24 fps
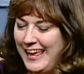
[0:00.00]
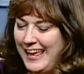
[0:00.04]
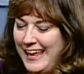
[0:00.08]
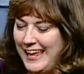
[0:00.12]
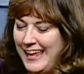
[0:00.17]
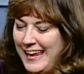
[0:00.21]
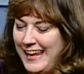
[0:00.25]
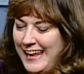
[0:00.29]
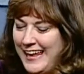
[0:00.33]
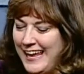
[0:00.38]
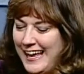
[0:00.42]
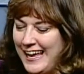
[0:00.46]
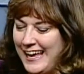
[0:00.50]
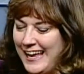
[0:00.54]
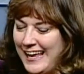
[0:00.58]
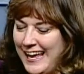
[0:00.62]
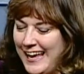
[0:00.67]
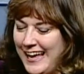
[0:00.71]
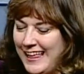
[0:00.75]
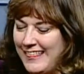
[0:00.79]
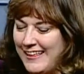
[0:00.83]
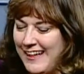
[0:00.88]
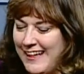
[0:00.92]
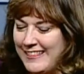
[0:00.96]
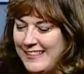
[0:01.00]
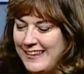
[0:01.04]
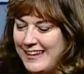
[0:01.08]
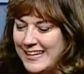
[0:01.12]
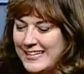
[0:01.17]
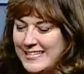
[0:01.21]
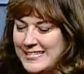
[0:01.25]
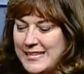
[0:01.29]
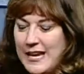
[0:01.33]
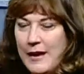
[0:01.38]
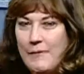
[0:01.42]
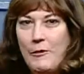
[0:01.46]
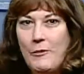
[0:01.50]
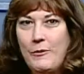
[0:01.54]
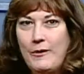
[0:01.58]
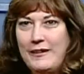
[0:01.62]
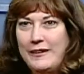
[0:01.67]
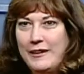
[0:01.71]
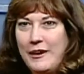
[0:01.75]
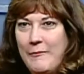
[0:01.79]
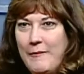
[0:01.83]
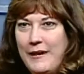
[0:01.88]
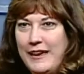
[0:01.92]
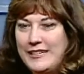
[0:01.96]
And uh, I thought the next time I went
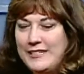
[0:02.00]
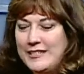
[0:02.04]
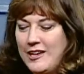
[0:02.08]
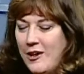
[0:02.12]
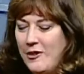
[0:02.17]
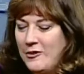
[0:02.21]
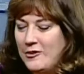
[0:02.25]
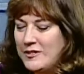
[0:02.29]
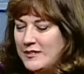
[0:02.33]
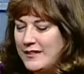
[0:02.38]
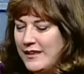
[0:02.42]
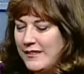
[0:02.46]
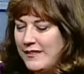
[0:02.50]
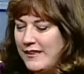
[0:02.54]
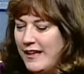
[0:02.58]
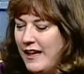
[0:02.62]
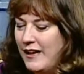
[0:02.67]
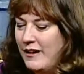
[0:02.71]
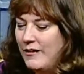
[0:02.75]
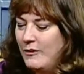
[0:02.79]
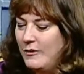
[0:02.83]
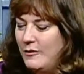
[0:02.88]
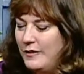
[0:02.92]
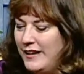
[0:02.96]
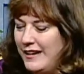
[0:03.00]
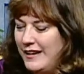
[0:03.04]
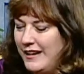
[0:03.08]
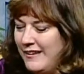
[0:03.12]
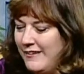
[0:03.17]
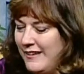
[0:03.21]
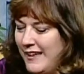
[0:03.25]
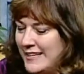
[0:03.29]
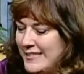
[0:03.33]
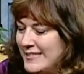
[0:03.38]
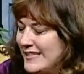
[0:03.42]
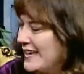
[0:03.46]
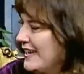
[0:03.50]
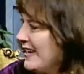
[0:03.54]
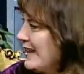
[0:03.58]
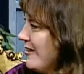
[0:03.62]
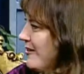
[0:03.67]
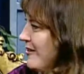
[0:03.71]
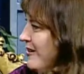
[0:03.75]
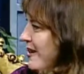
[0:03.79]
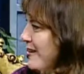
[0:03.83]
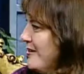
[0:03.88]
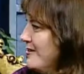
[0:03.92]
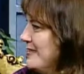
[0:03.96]
to go make toast, I thought, well, you know, that's kind
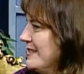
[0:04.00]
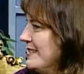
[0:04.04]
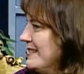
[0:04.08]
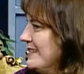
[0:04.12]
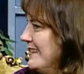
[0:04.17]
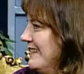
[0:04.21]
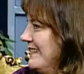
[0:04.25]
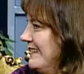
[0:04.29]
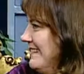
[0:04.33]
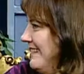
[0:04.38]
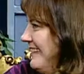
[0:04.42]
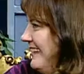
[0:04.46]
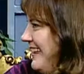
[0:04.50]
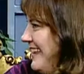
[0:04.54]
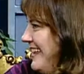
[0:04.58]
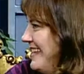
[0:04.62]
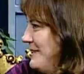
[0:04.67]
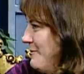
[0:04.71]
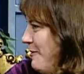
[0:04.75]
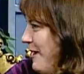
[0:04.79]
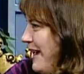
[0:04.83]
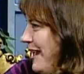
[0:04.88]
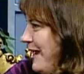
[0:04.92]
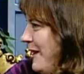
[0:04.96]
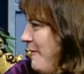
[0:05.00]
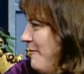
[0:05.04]
of gross. You know, that's wide